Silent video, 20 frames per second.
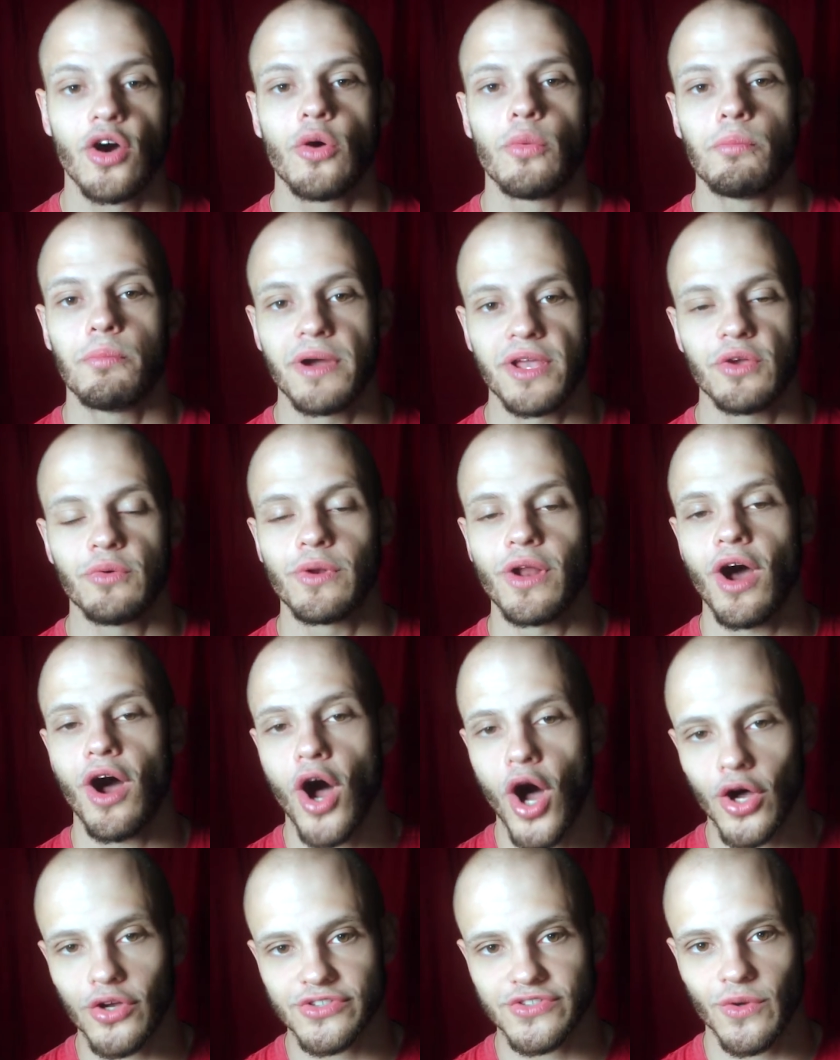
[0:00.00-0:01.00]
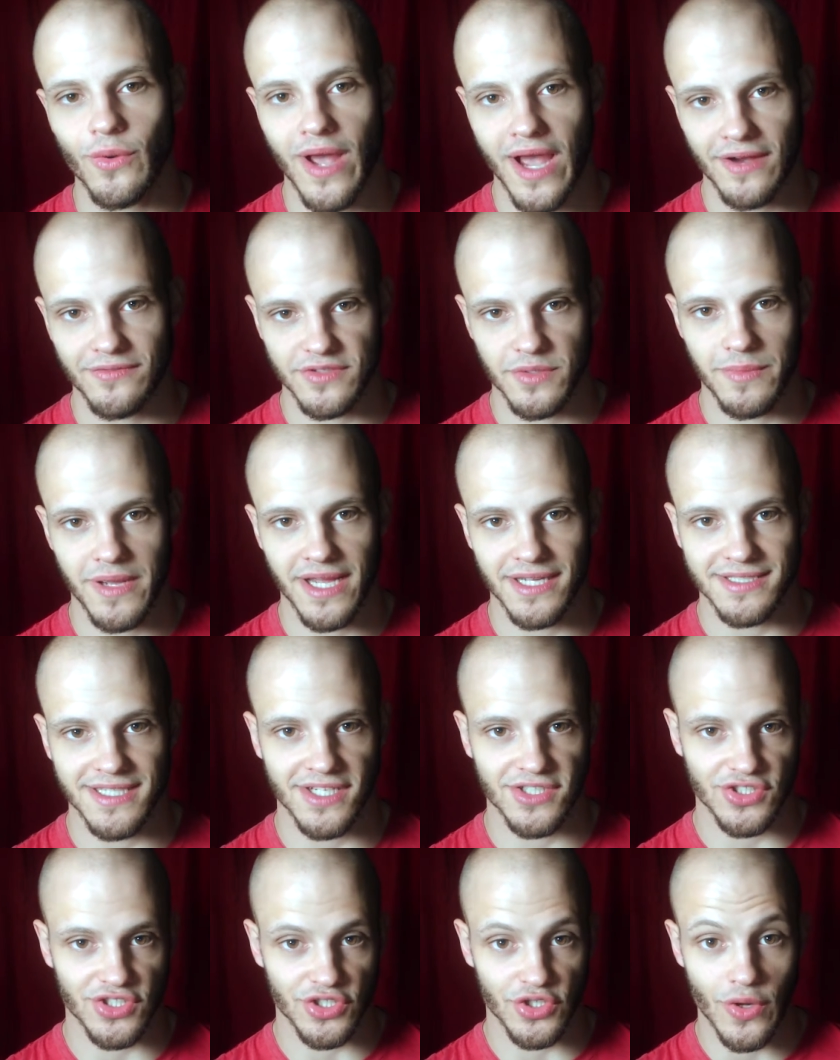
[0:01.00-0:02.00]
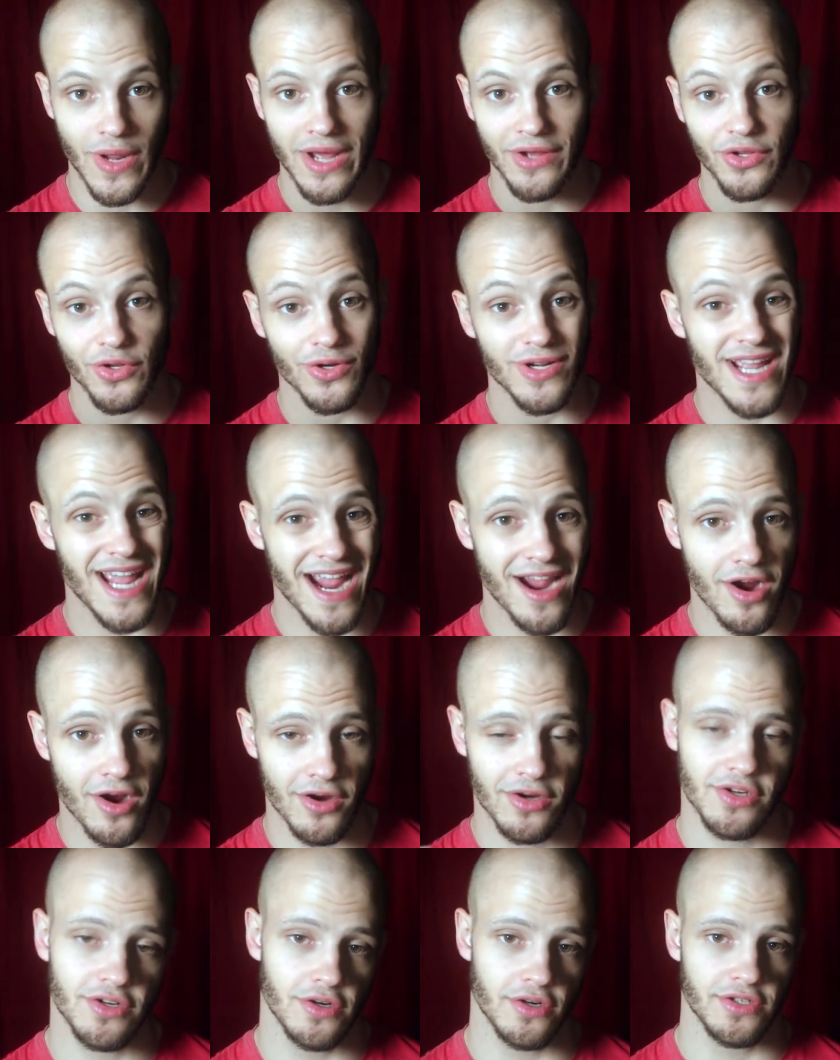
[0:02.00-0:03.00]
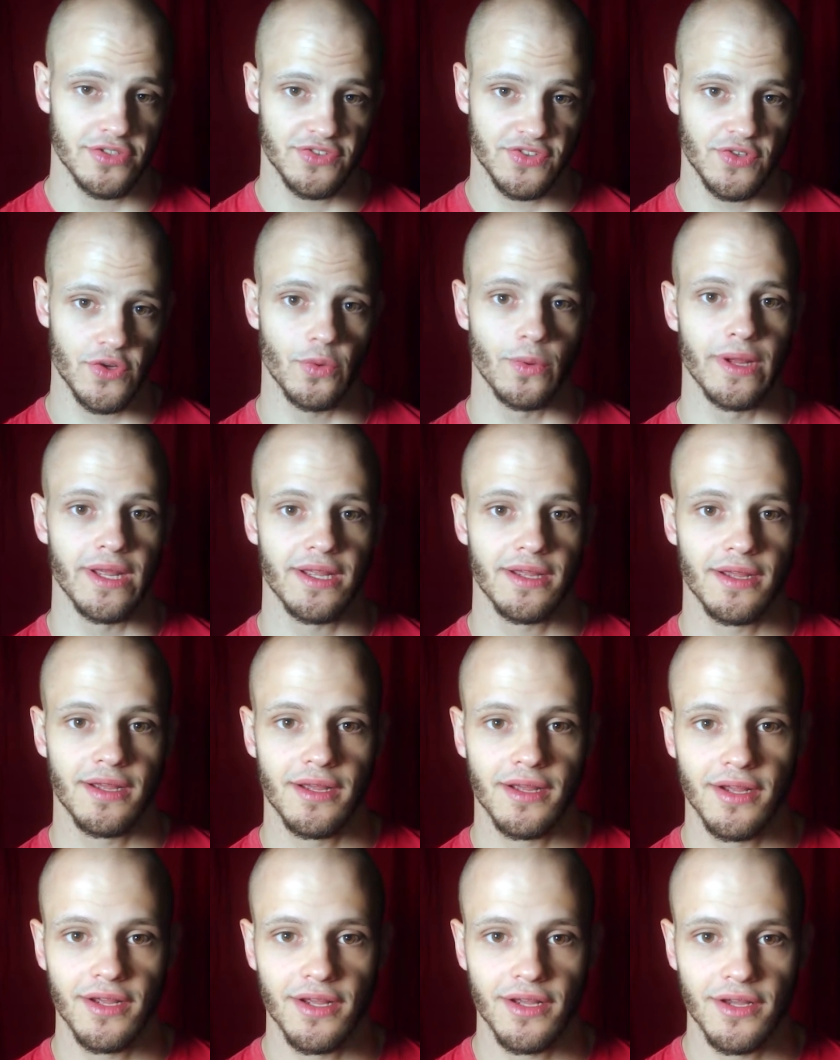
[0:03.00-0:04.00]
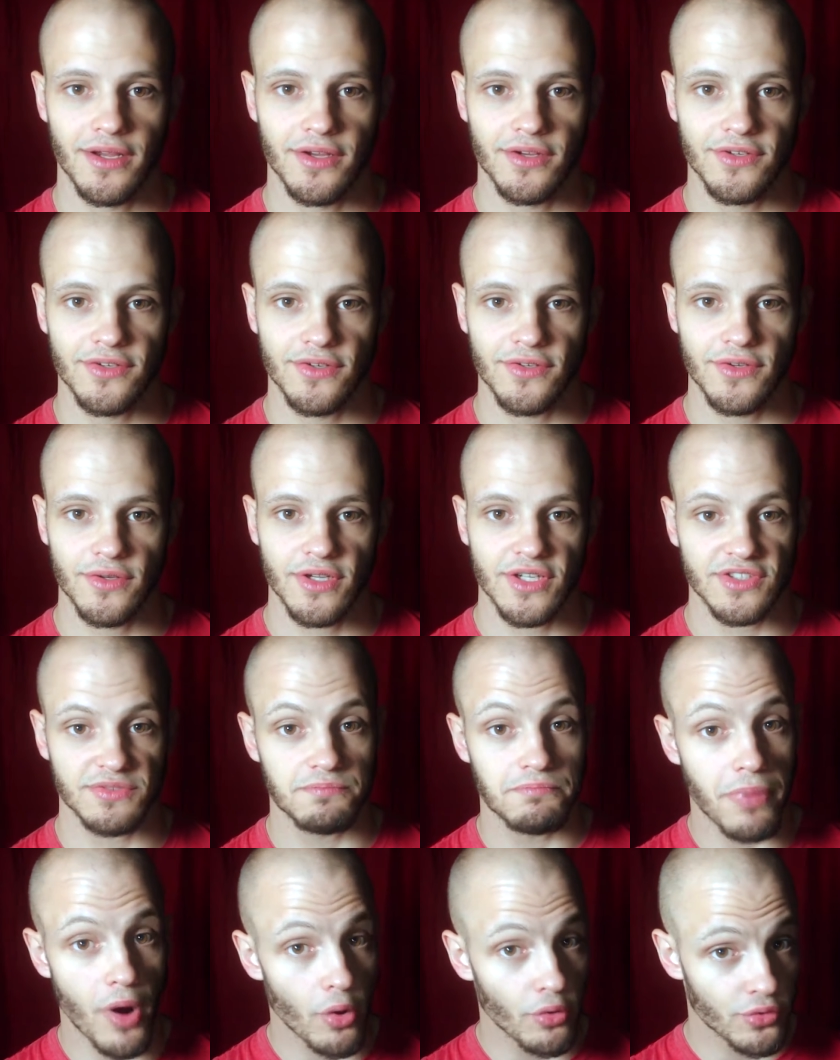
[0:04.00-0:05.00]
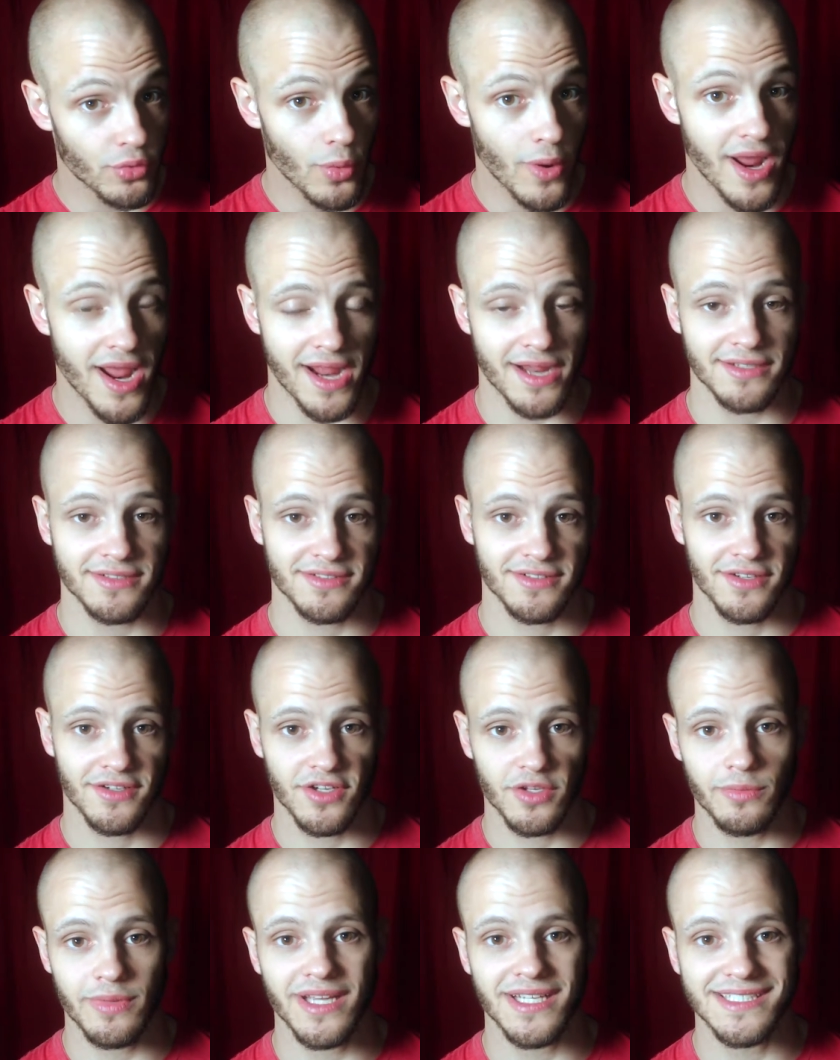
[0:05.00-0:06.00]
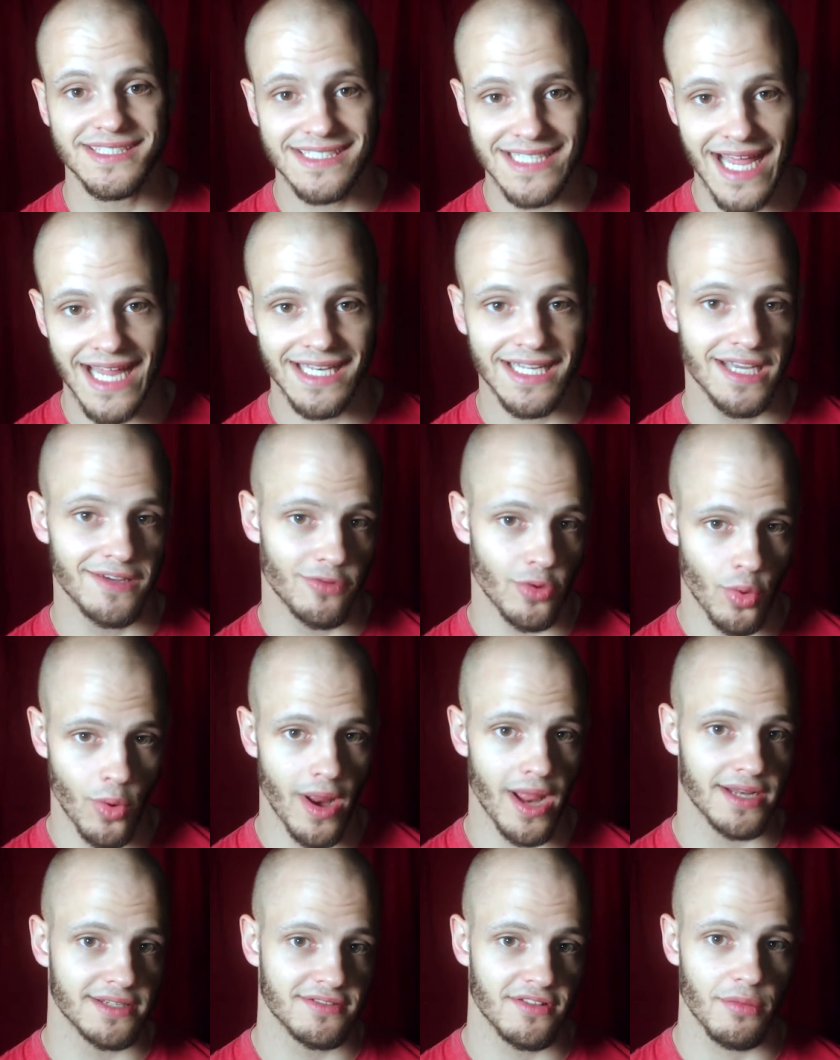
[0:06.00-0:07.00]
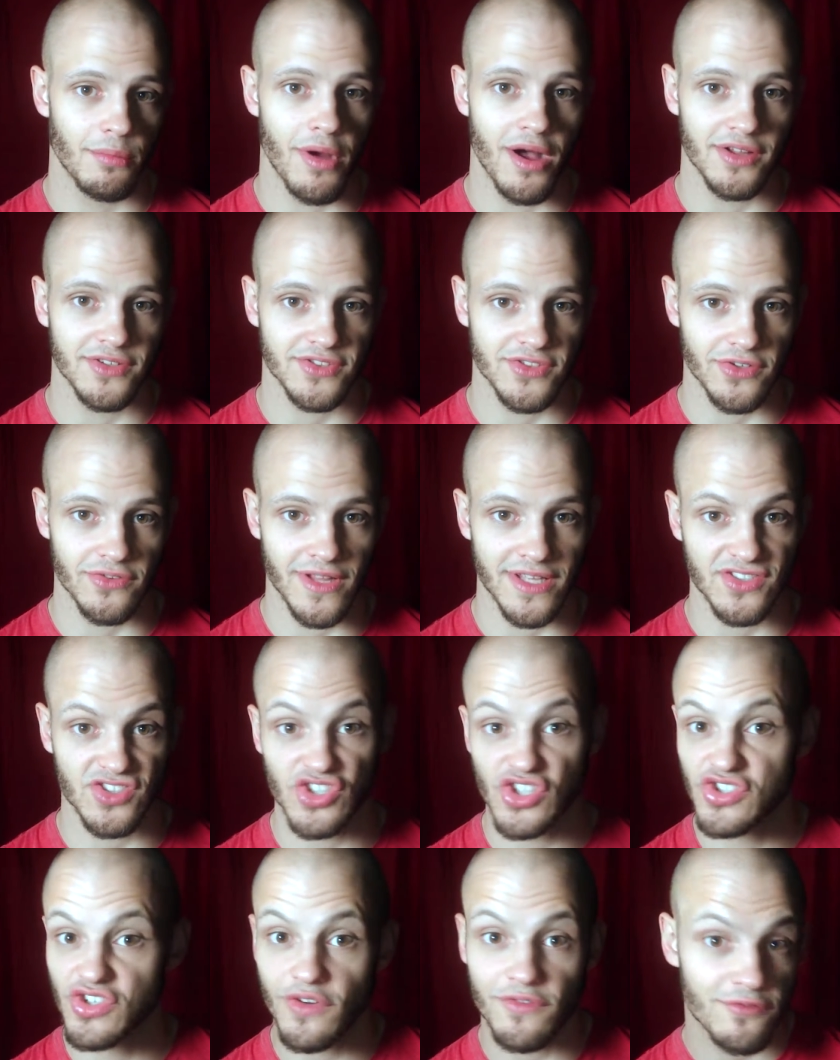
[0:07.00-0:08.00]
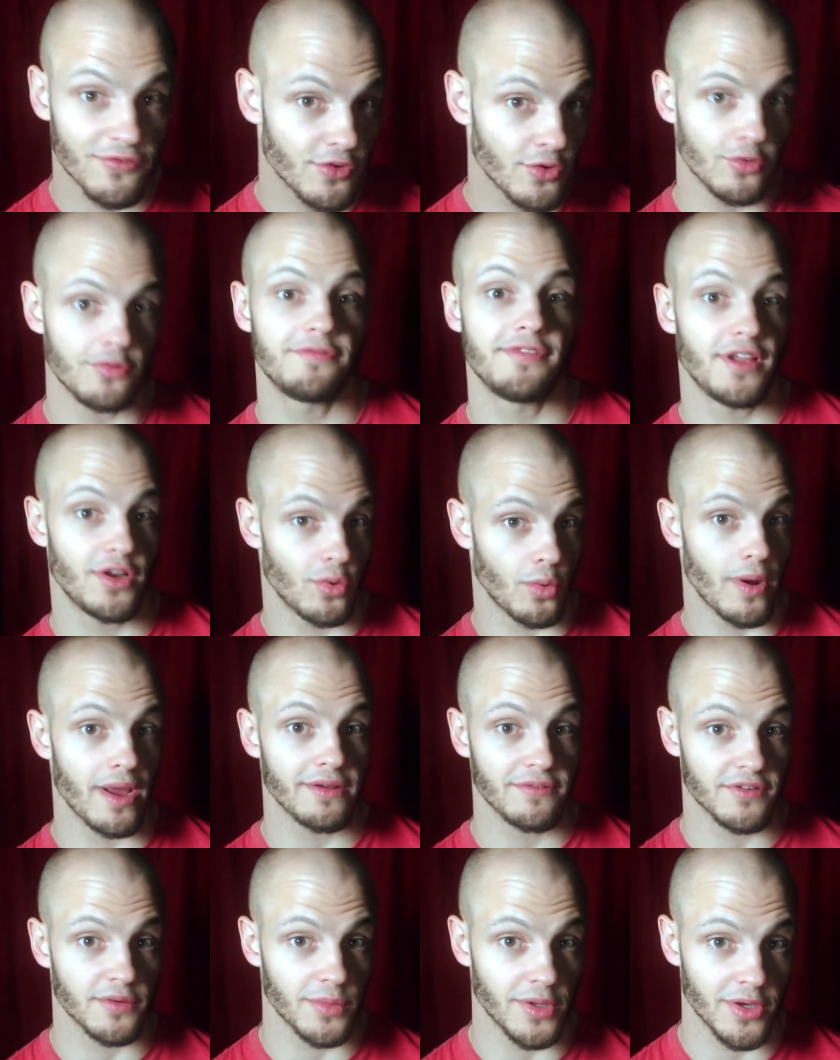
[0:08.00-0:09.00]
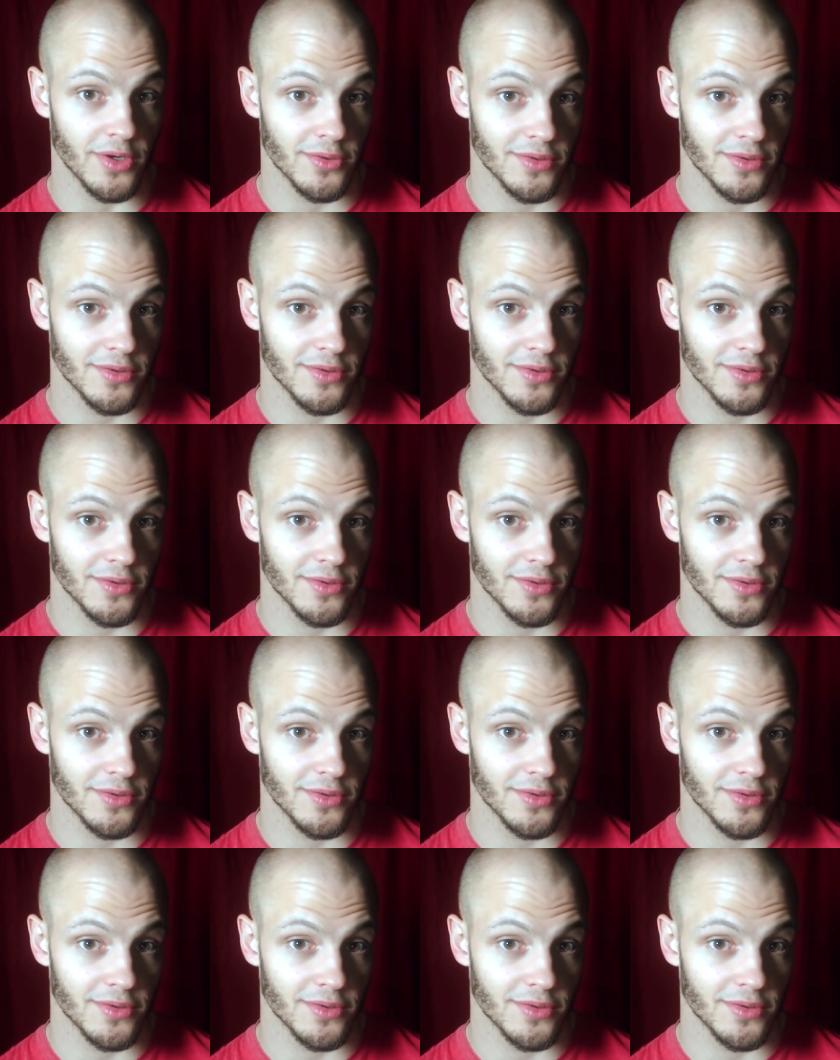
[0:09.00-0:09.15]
but you would also have to pay attention to how your character is doing. Because both ways could be a dead giveaway to the monster that's just a few feet away from you.